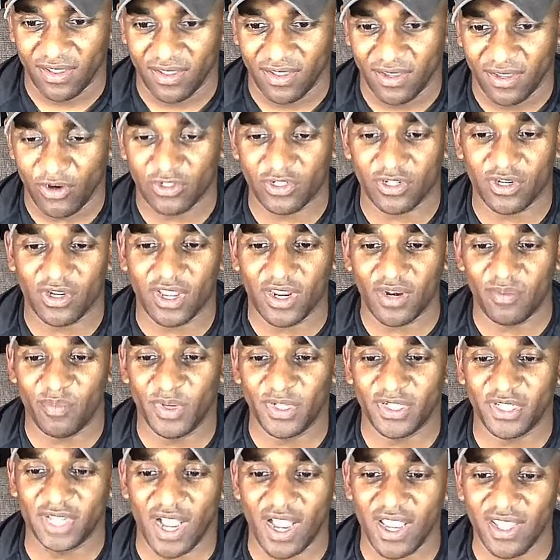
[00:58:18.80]
Heard y'all got a
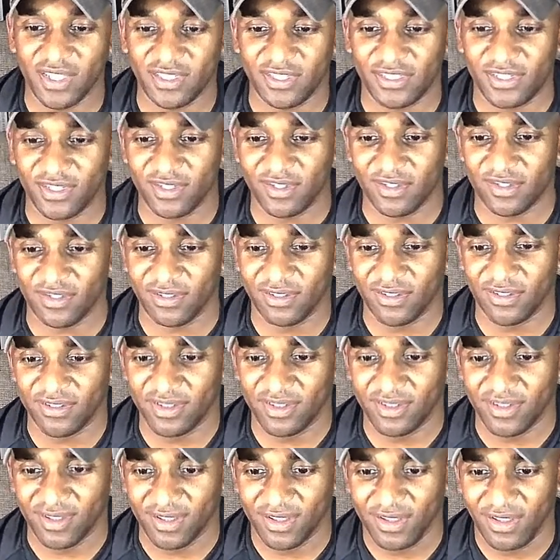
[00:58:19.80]
bunch of ice too.
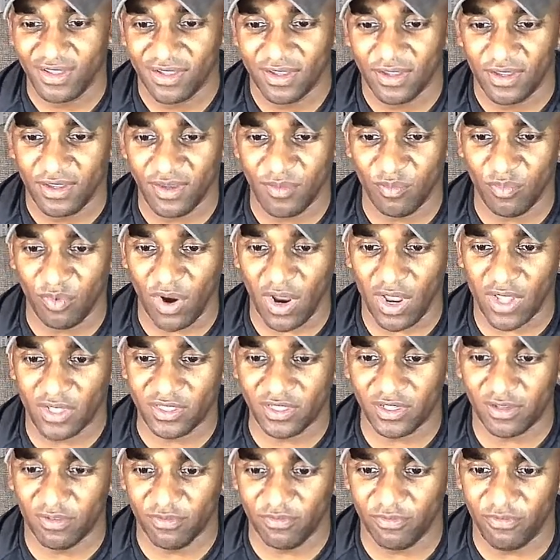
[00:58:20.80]
Oh, Brian
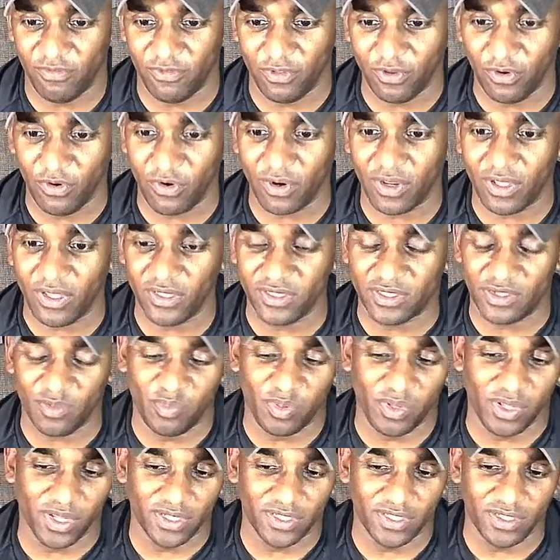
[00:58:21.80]
said Florida is the
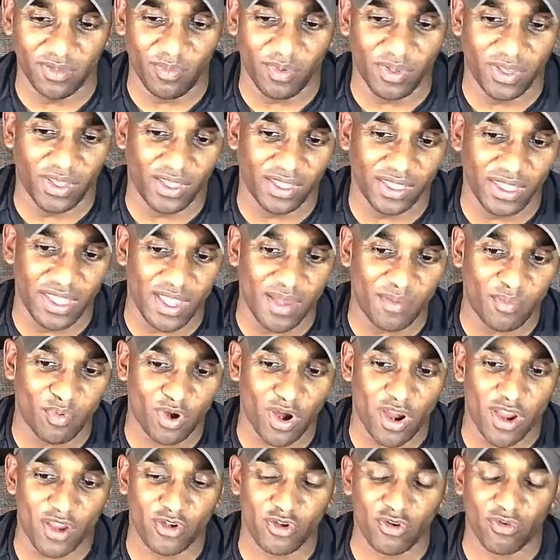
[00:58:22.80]
place to be. Yeah,
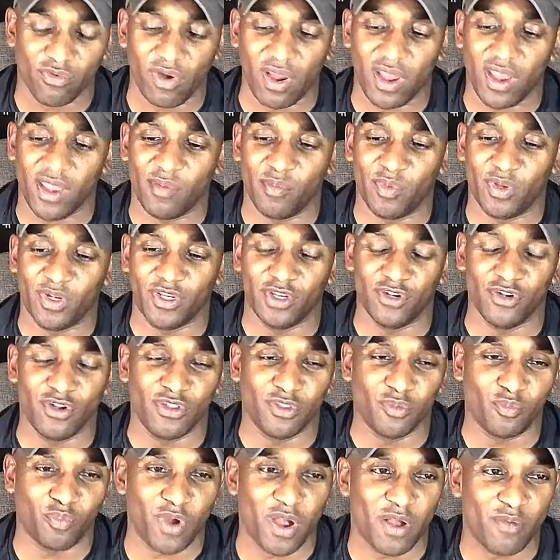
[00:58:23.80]
Brian, you're right. But you
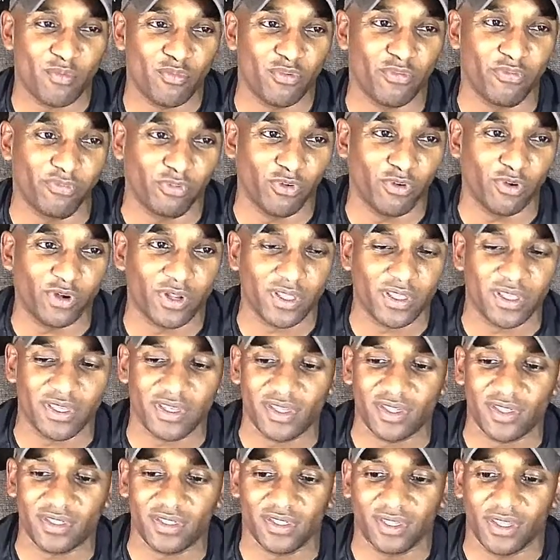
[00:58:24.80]
know the problem with
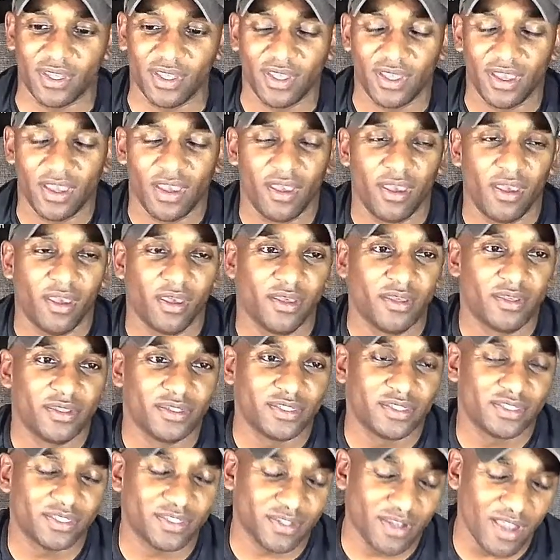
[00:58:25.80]
Florida is
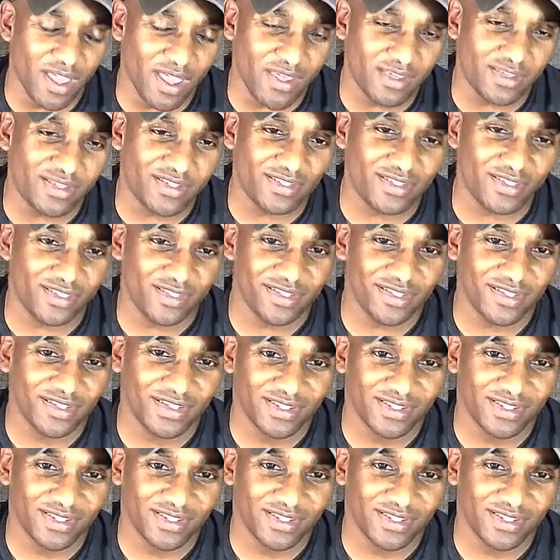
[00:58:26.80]
snakes